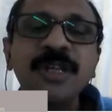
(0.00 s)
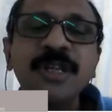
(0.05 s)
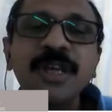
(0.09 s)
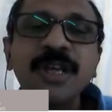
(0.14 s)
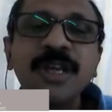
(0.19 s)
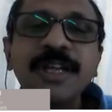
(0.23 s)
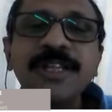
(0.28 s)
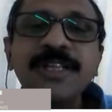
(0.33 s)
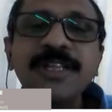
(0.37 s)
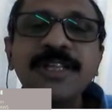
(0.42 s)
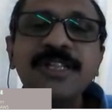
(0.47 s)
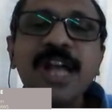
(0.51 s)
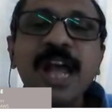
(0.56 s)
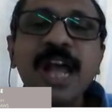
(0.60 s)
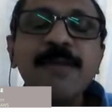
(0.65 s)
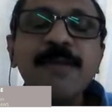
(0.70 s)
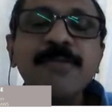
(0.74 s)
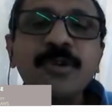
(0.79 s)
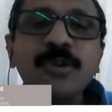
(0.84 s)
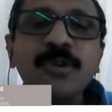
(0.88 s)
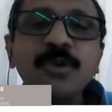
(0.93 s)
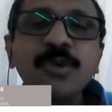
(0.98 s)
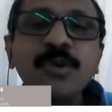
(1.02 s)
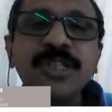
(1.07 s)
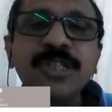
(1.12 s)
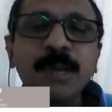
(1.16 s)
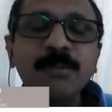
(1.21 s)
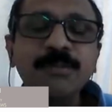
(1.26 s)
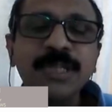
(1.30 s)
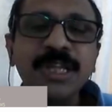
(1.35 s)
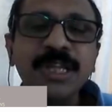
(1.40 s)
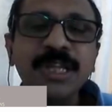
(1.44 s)
It is time to do
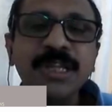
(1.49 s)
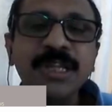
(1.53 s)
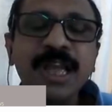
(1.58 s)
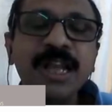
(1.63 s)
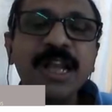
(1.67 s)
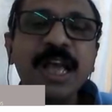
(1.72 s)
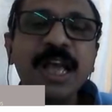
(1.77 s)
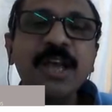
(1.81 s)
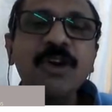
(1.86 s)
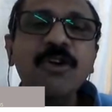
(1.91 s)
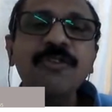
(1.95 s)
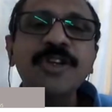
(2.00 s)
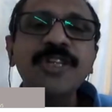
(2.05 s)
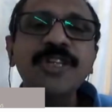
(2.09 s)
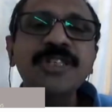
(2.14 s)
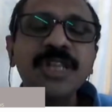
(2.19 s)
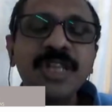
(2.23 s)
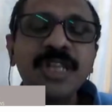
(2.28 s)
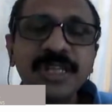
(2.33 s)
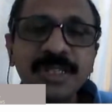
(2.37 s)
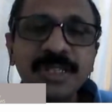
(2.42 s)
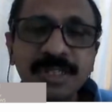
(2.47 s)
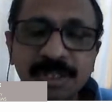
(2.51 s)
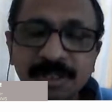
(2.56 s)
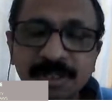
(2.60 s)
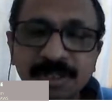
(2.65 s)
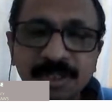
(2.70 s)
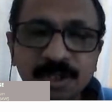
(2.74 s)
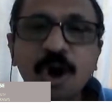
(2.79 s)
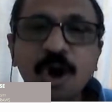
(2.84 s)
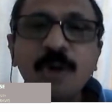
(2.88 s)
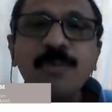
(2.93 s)
something. And I always say,
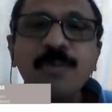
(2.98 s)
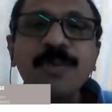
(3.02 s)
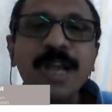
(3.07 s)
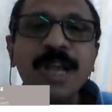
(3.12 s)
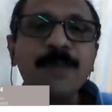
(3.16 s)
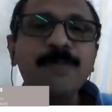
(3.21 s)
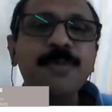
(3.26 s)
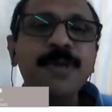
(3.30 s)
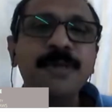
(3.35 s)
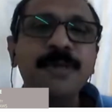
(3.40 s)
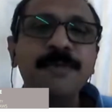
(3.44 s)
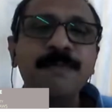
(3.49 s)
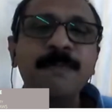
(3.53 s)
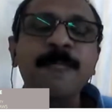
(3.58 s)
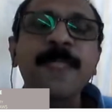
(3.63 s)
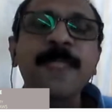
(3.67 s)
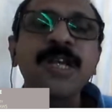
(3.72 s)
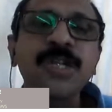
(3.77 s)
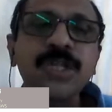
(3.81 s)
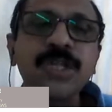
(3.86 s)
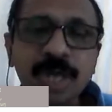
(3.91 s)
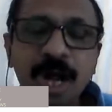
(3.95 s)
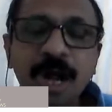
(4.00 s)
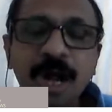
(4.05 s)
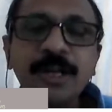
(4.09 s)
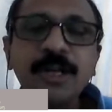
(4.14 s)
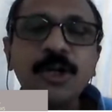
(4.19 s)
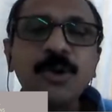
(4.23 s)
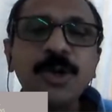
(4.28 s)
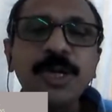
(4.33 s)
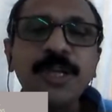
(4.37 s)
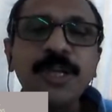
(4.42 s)
stop clapping, start
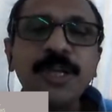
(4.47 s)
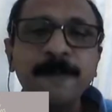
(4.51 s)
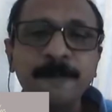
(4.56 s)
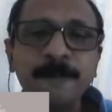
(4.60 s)
doing